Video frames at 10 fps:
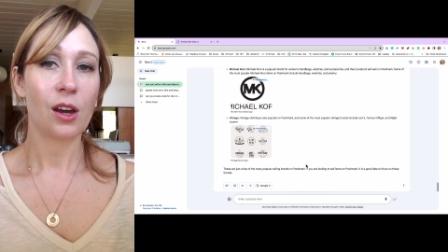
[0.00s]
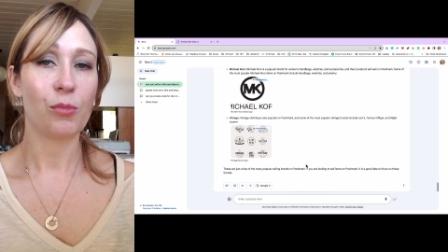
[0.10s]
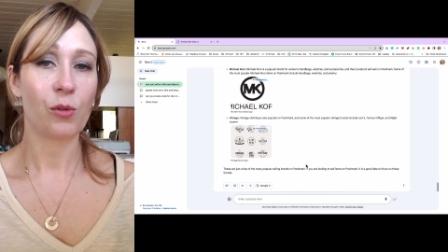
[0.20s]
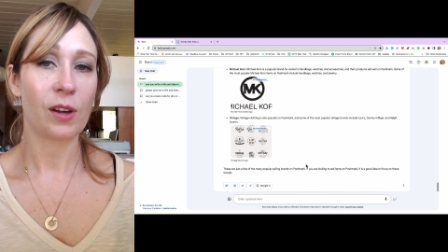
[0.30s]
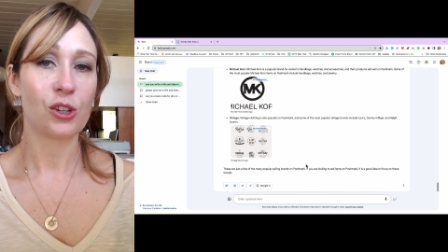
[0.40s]

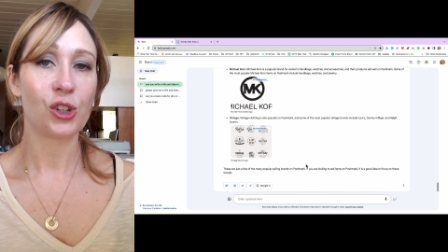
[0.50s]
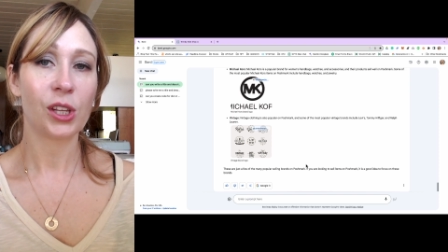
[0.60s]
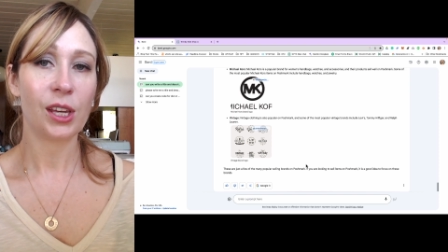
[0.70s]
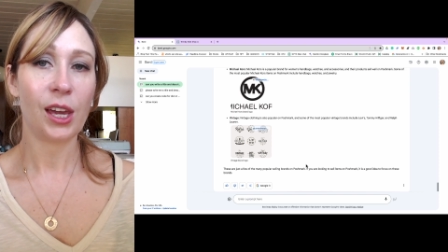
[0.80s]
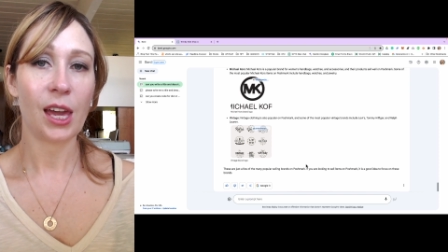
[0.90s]

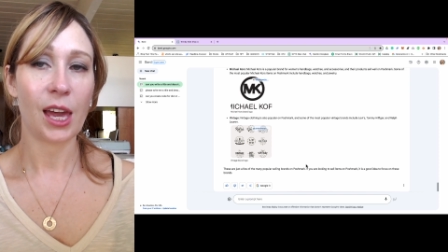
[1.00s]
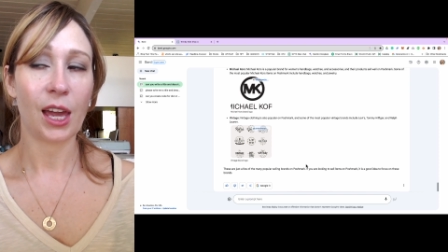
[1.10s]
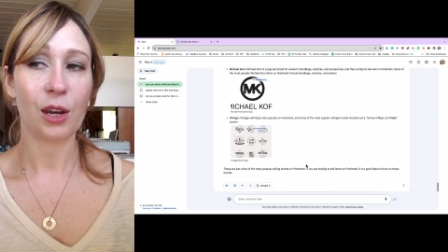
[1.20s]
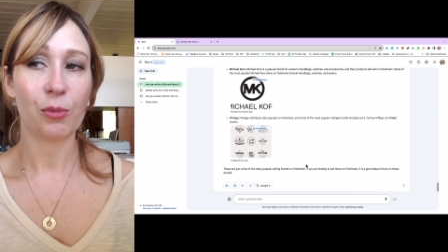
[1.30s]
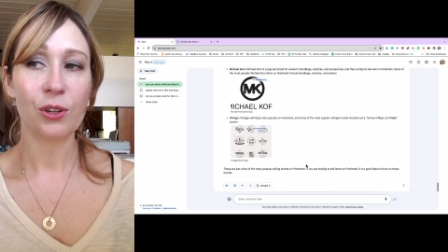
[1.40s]
professionally
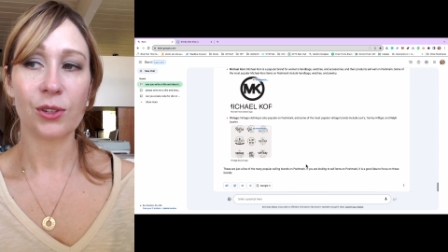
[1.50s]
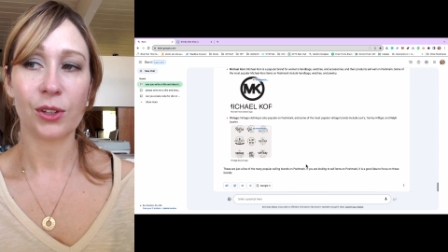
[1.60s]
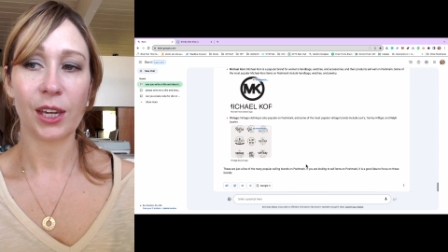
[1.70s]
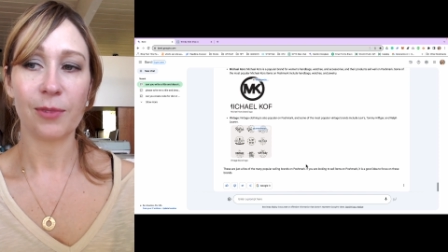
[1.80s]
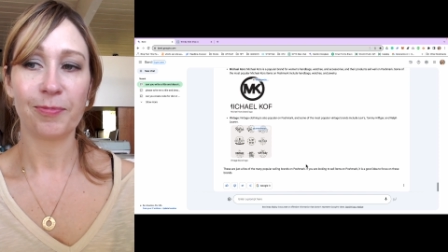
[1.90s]
and
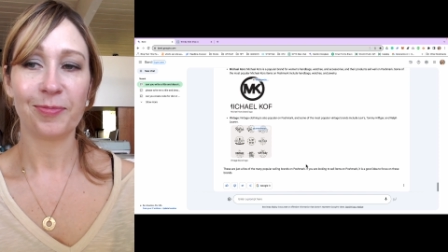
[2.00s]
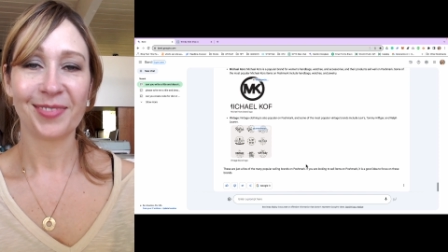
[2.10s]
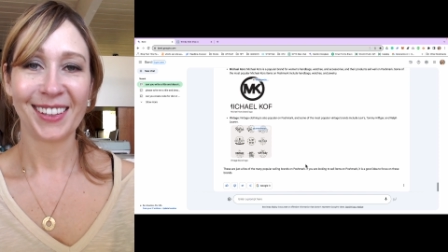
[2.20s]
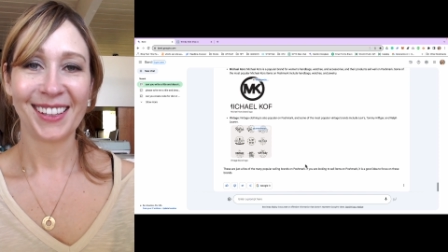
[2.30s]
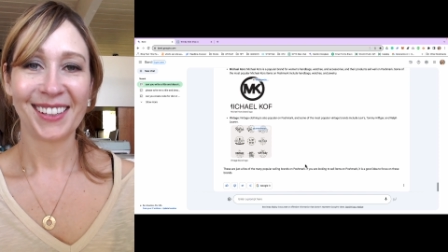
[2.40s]
personally.
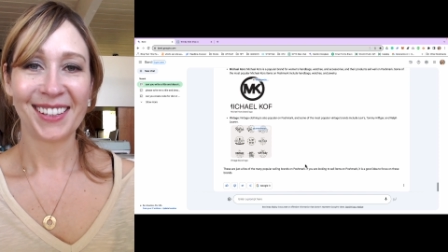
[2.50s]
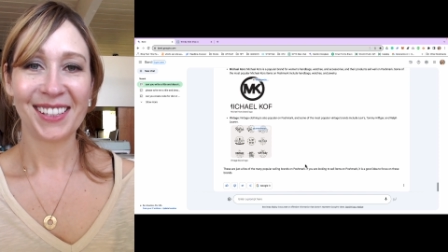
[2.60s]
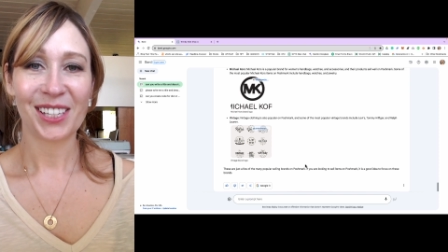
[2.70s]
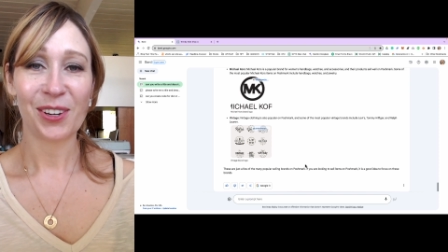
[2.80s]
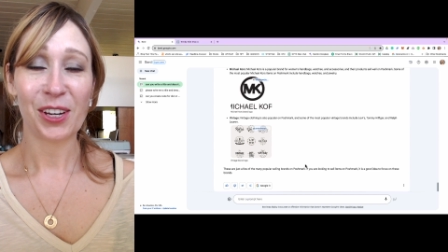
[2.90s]

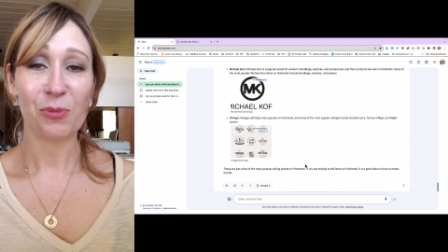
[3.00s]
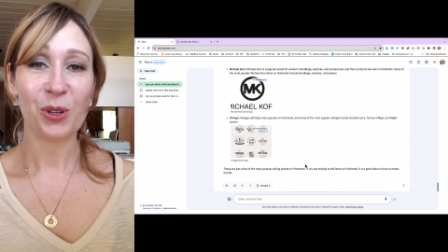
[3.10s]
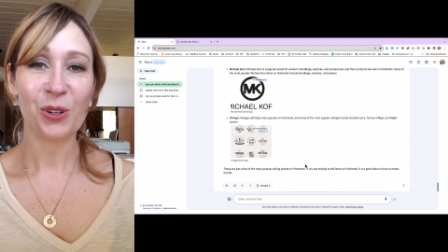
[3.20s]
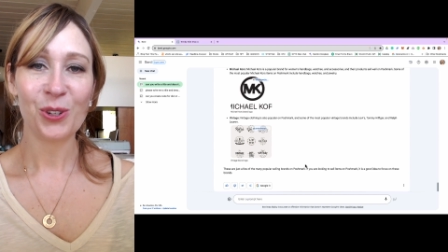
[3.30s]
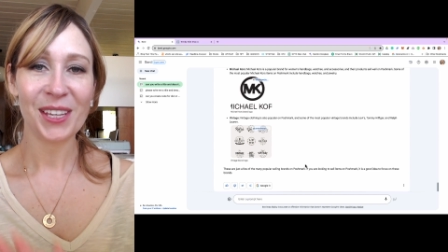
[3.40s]
So I hope
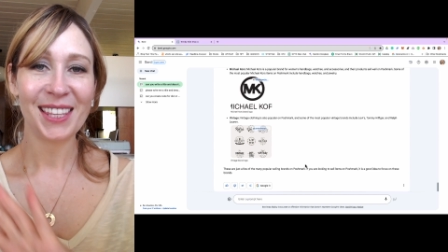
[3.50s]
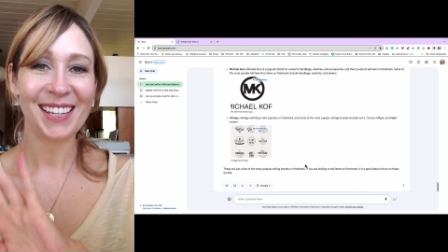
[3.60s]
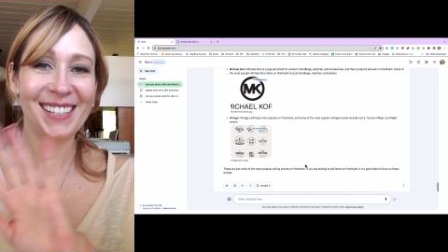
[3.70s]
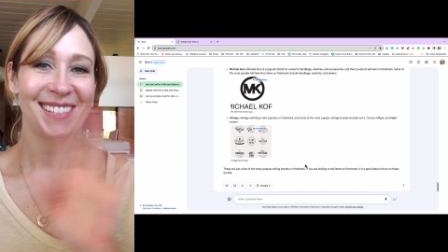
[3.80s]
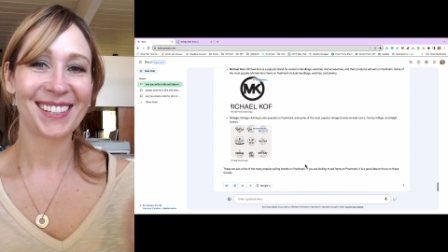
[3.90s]
you enjoyed
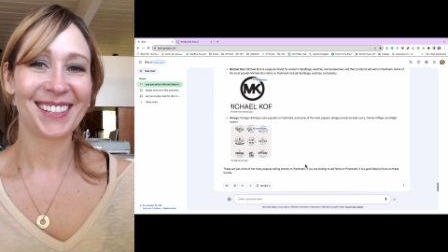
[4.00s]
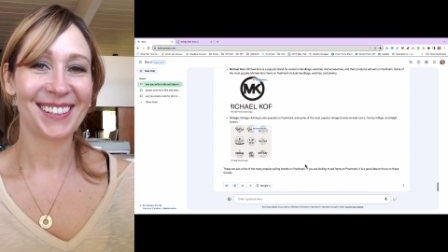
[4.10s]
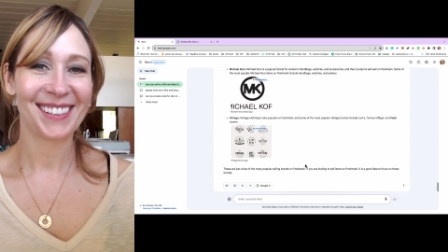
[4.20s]
this.